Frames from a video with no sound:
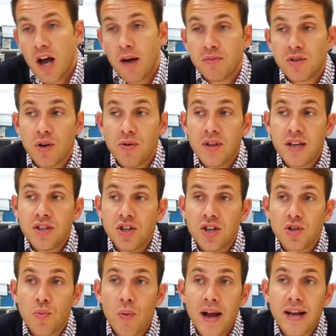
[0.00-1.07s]
So there's just
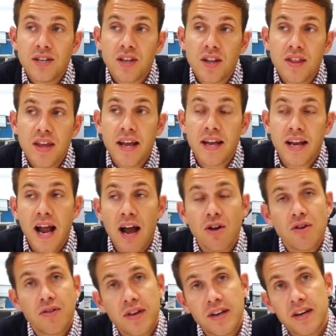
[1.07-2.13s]
a ways to think and how
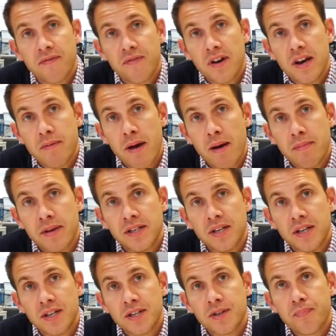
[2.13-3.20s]
you think differently about
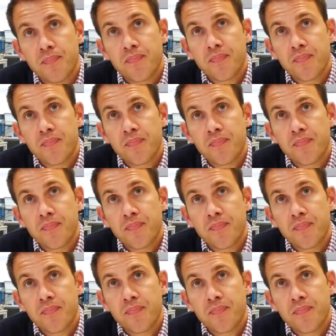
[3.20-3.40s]
business.